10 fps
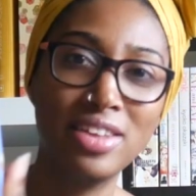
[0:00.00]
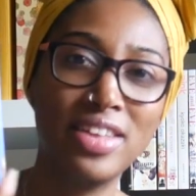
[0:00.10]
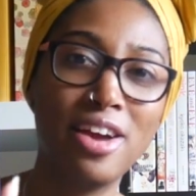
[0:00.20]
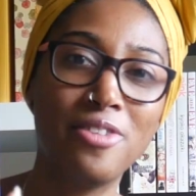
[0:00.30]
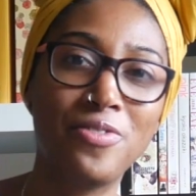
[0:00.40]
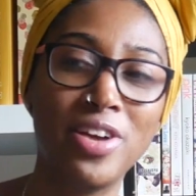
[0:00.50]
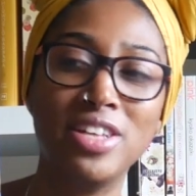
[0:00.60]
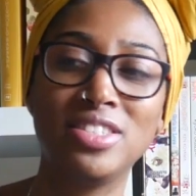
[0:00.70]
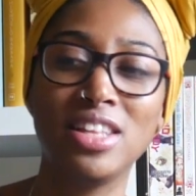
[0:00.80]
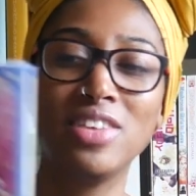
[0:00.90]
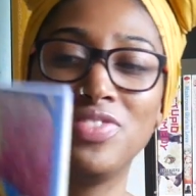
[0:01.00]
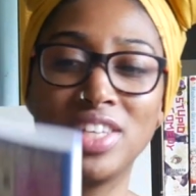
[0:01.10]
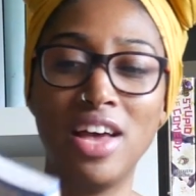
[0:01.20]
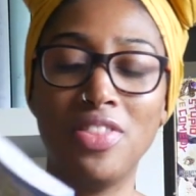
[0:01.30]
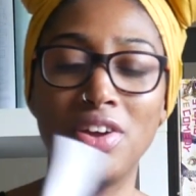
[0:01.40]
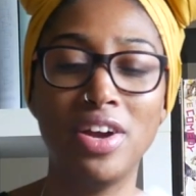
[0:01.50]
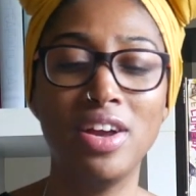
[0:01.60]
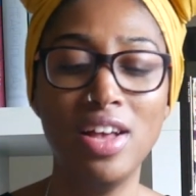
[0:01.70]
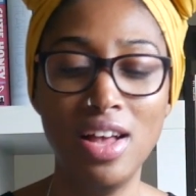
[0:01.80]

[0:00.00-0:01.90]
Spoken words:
They are friends. They live together.